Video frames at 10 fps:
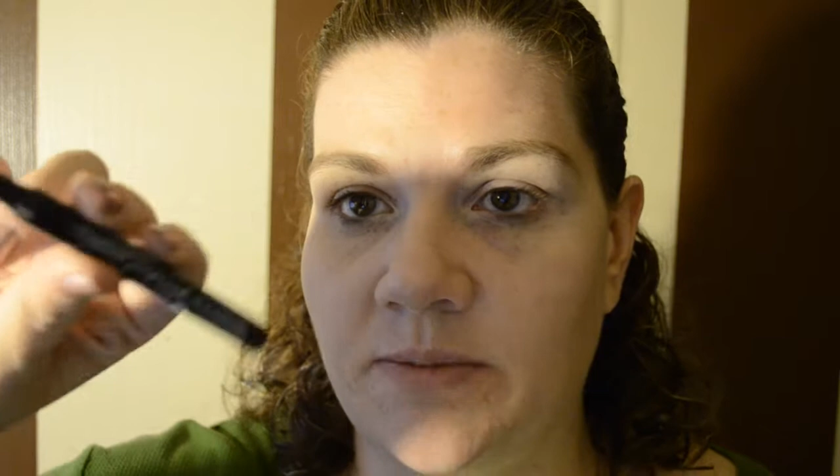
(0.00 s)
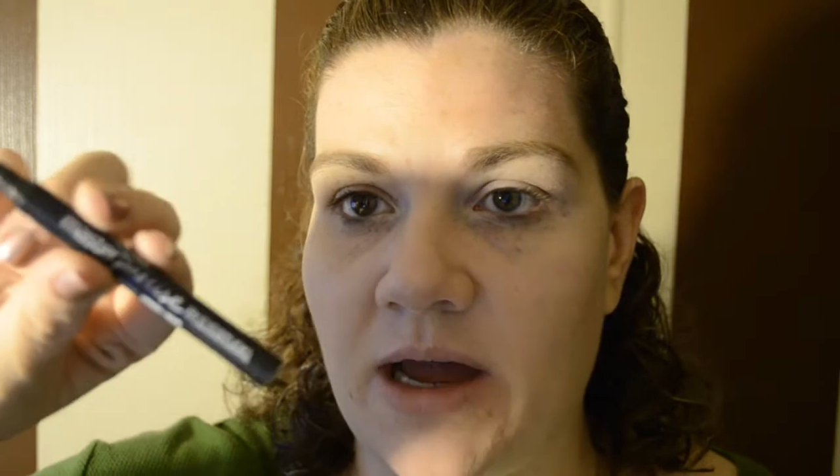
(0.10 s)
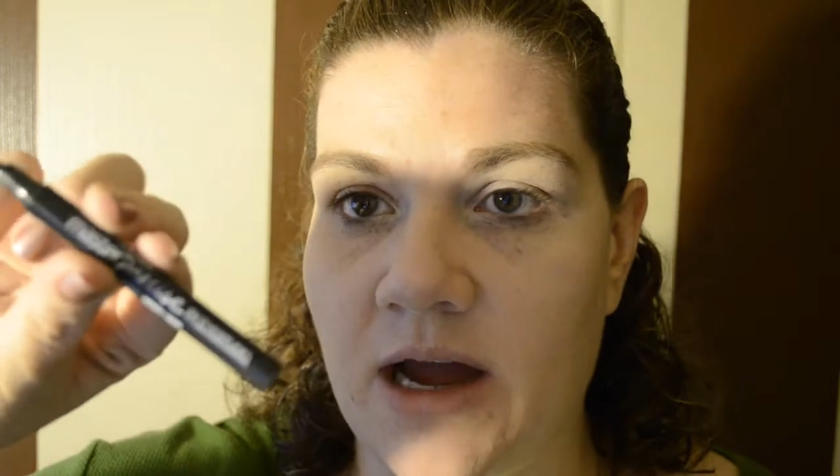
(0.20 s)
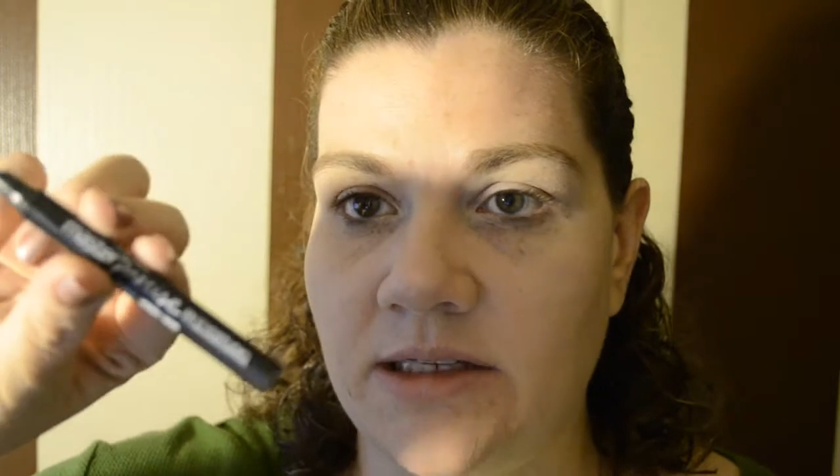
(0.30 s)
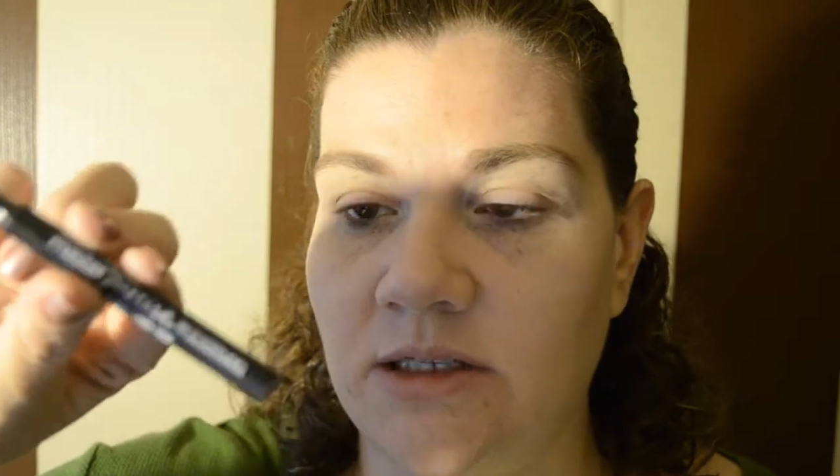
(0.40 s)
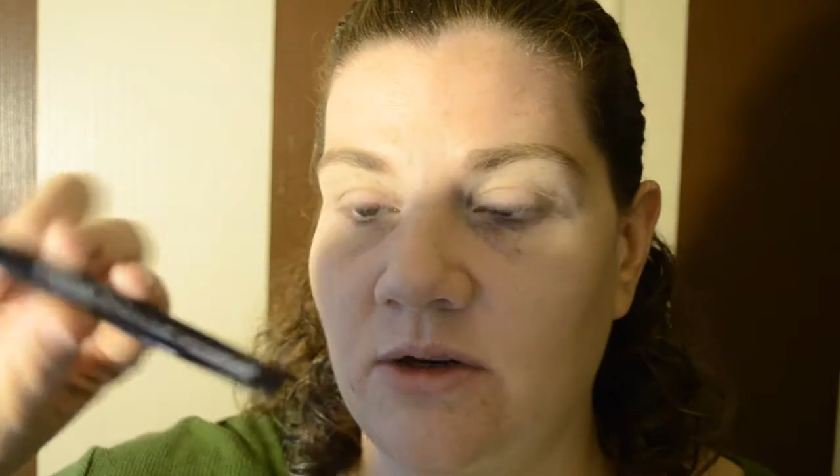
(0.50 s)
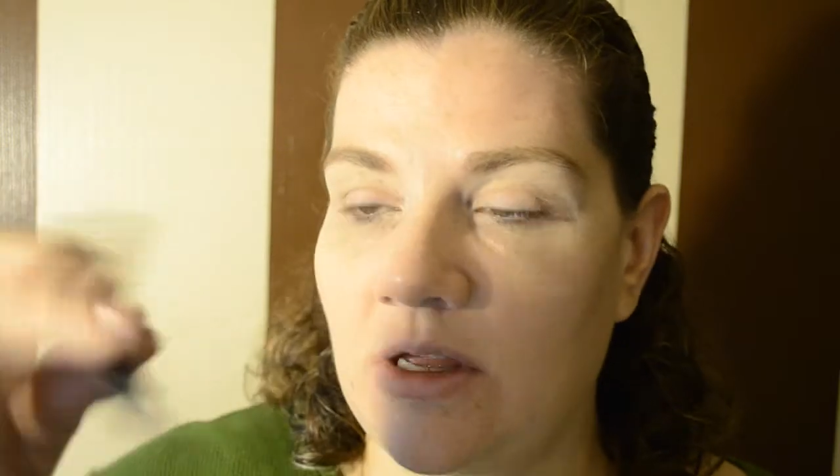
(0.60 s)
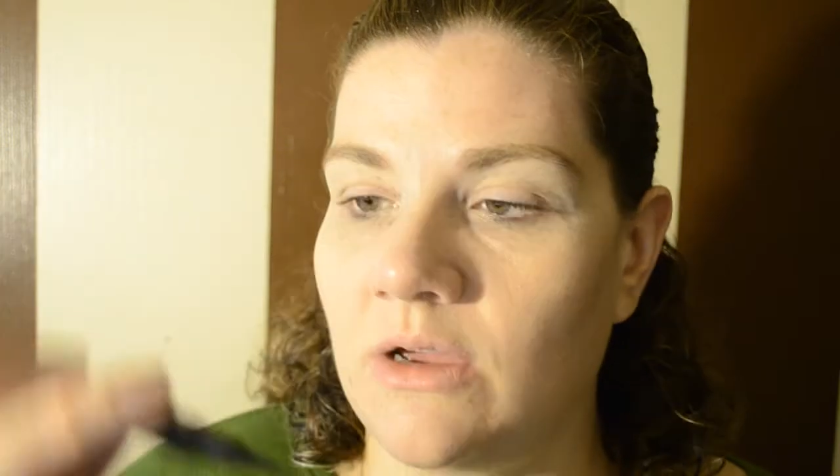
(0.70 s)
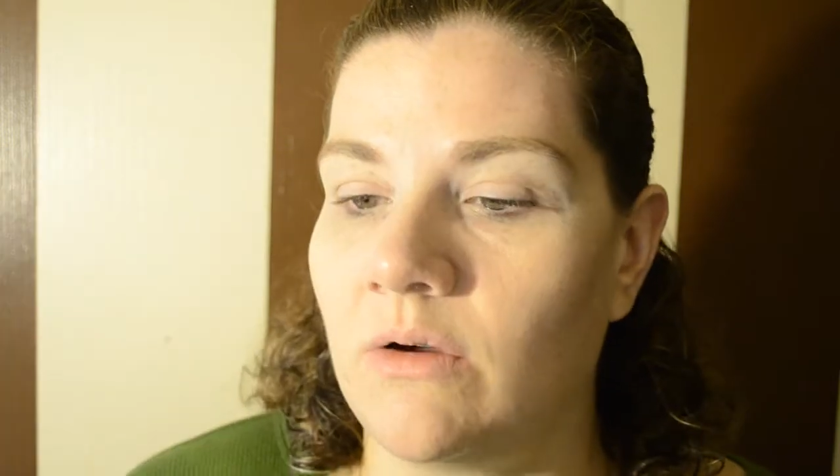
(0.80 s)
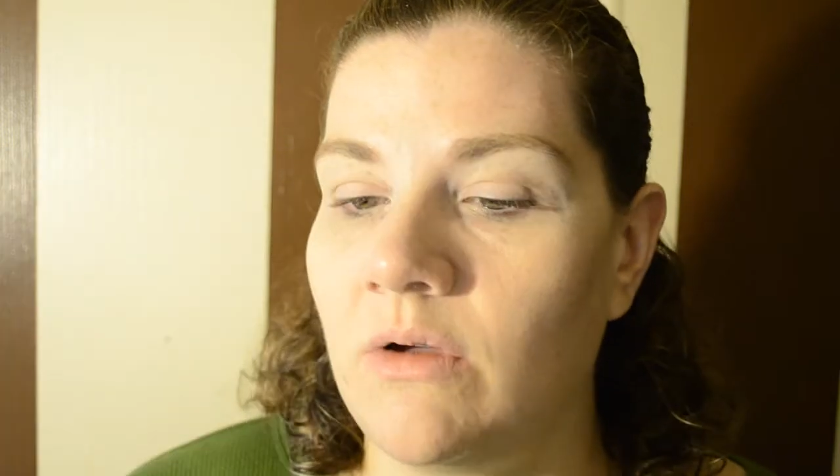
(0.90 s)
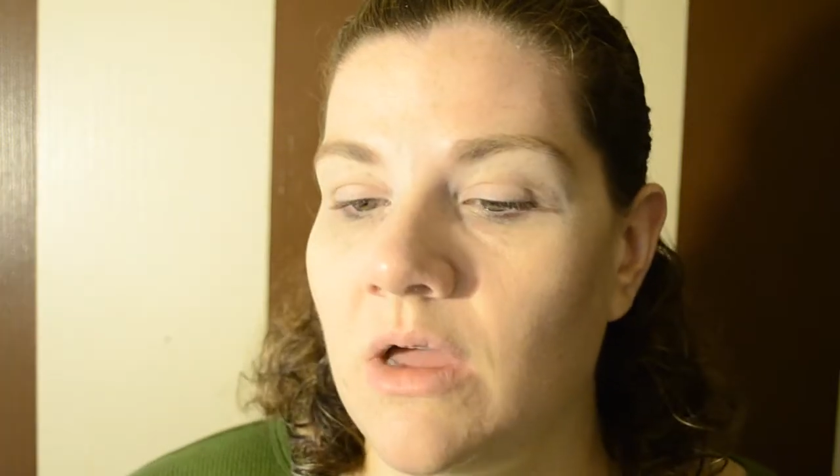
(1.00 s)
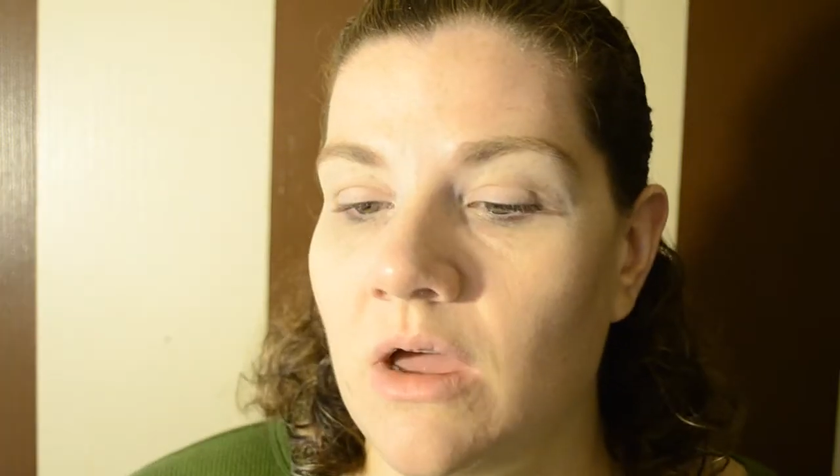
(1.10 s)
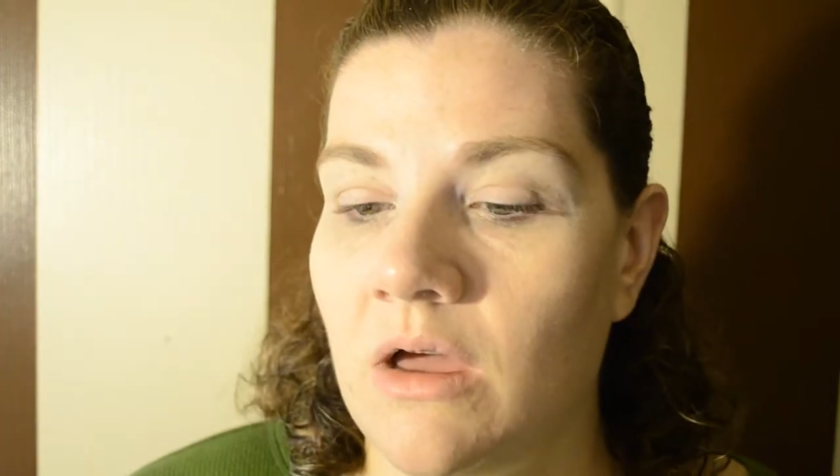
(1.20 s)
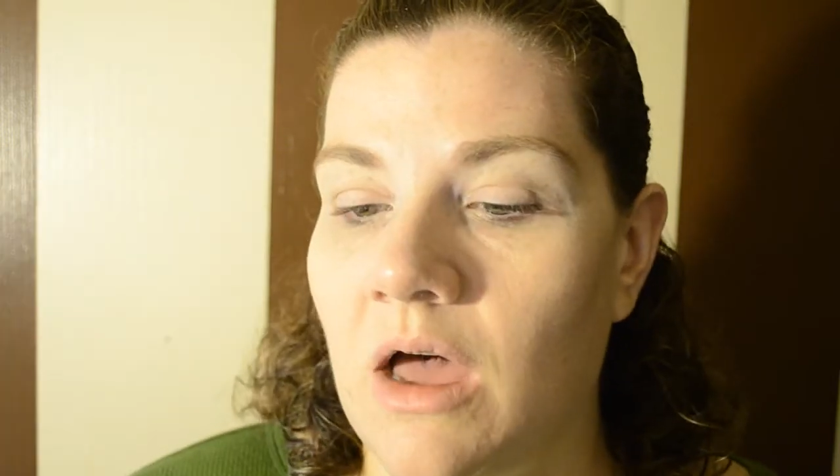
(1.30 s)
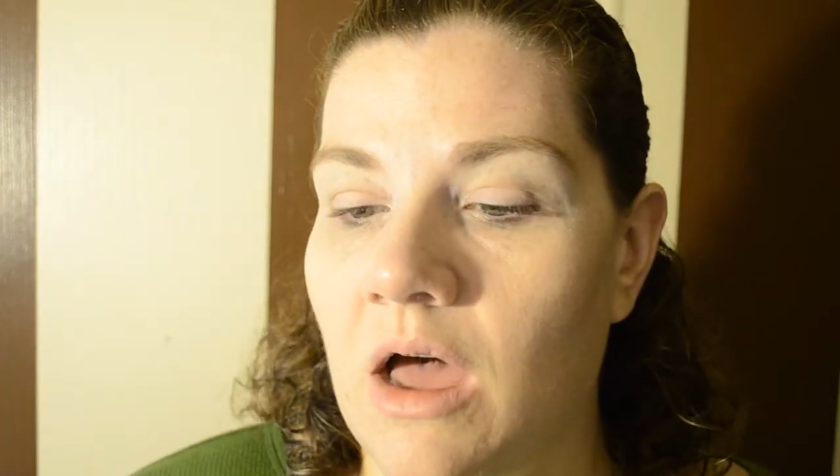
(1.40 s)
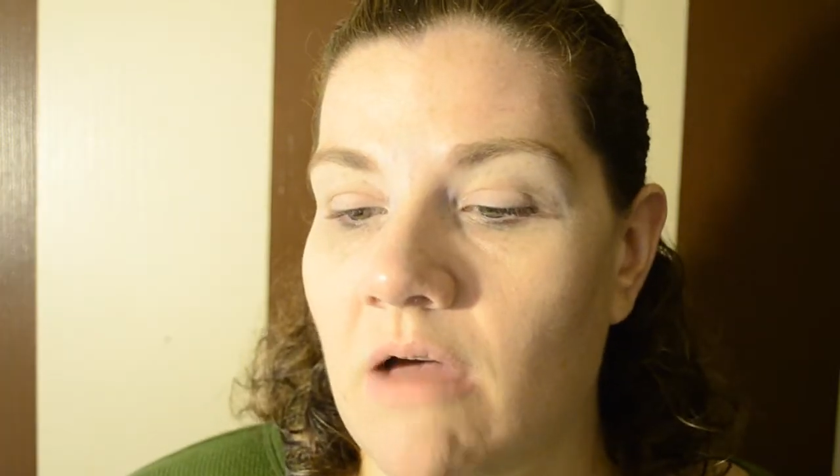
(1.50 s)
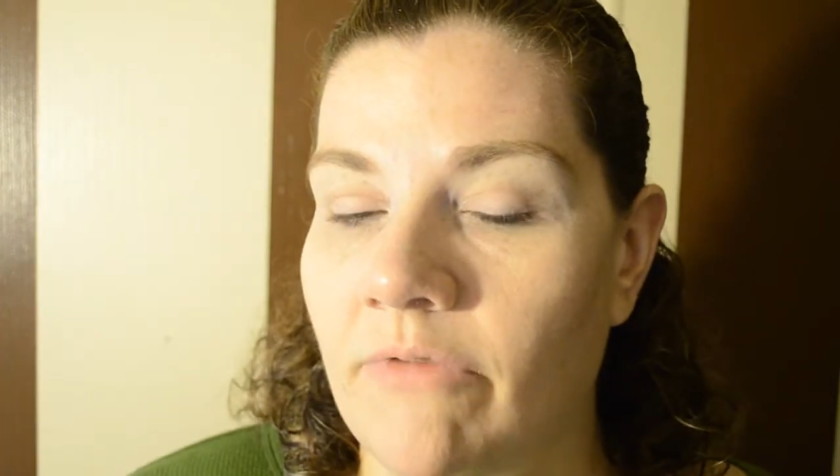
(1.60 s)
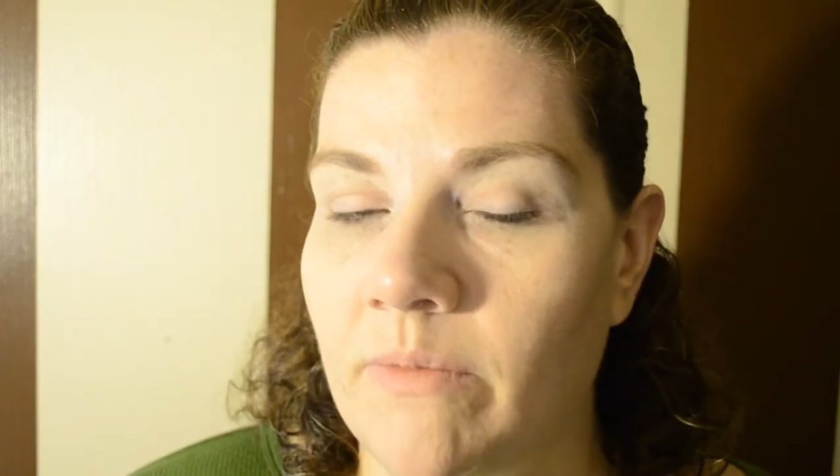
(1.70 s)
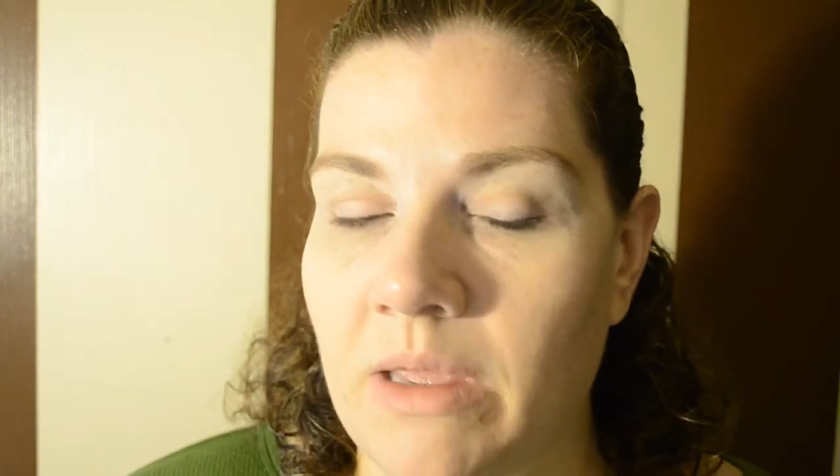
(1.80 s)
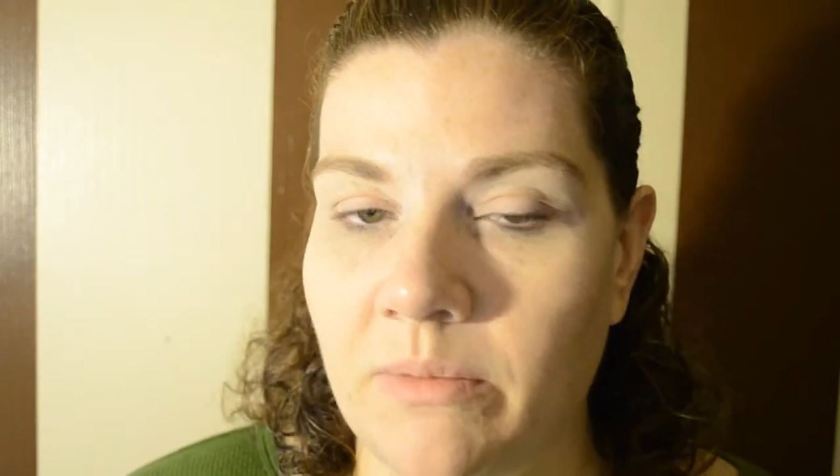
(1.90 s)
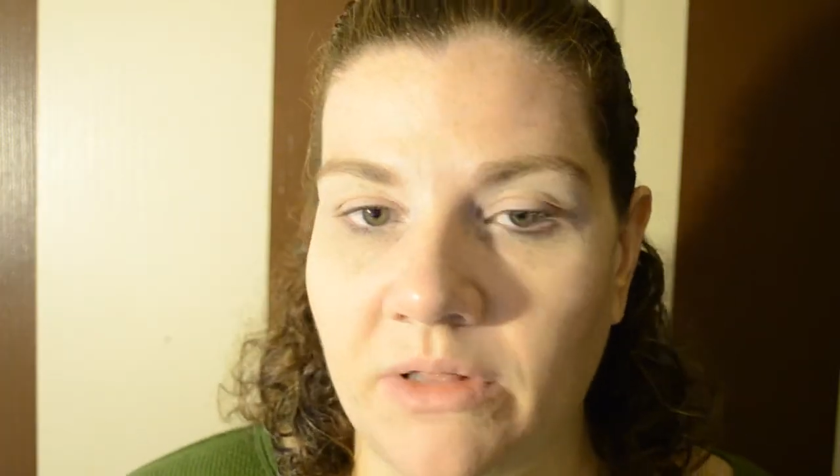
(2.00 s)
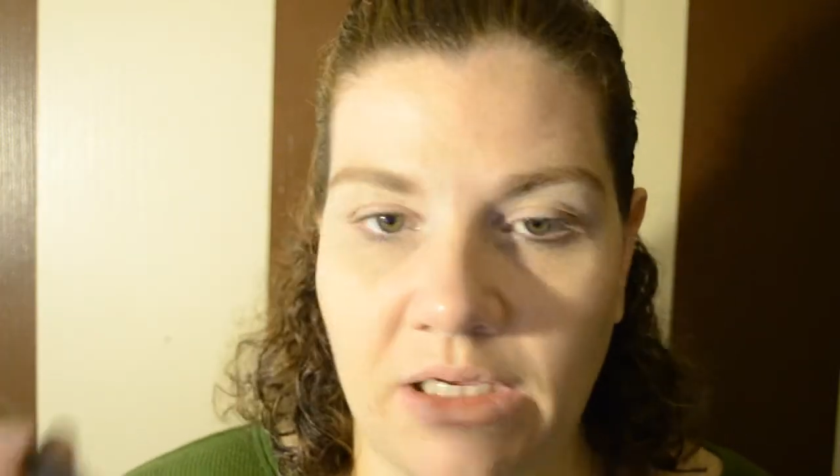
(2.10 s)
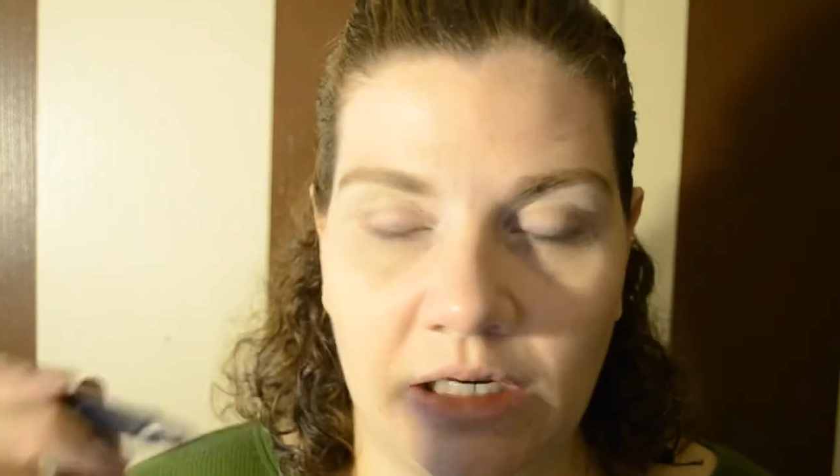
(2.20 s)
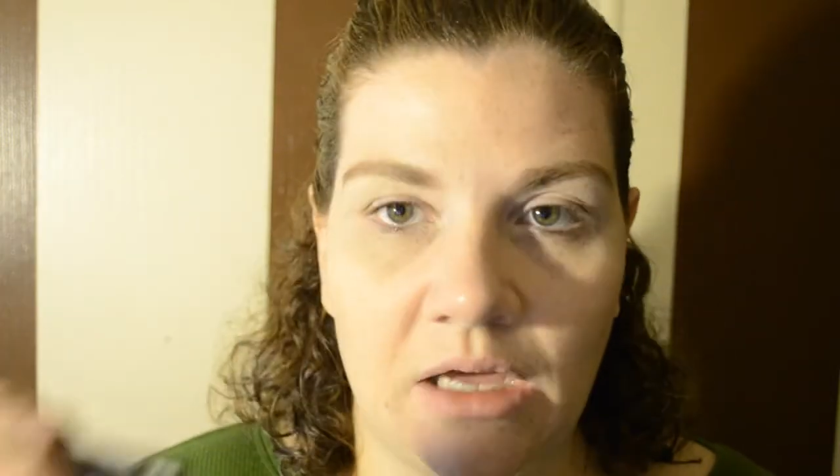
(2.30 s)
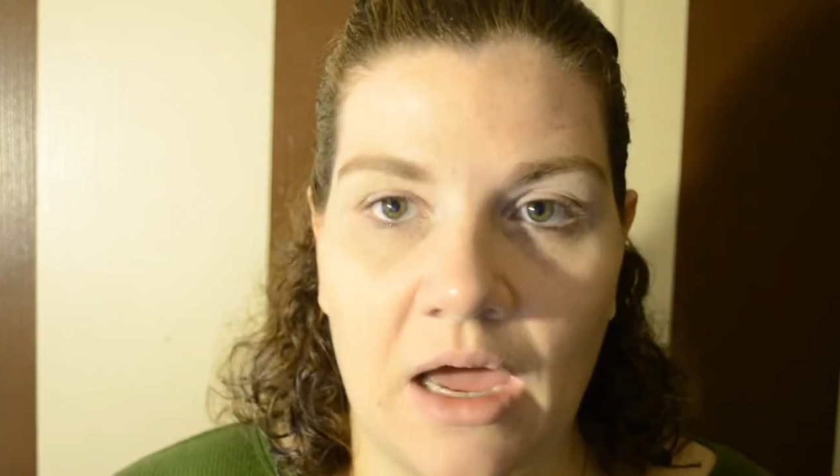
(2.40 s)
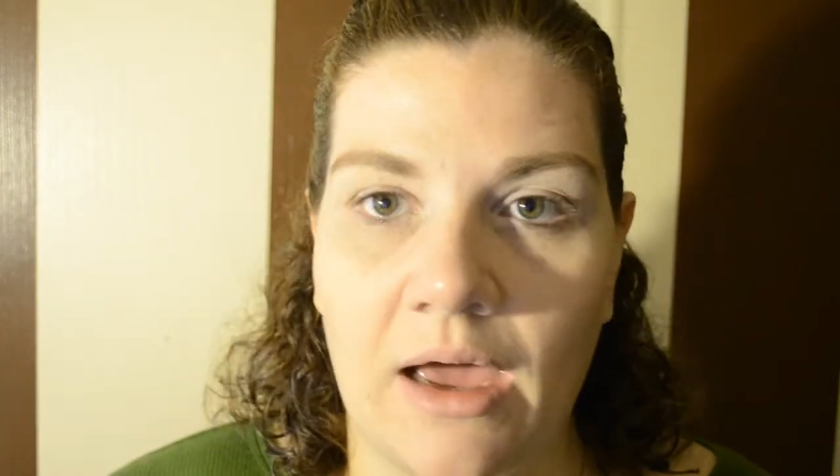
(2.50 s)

by Eye Studio from Maybelline.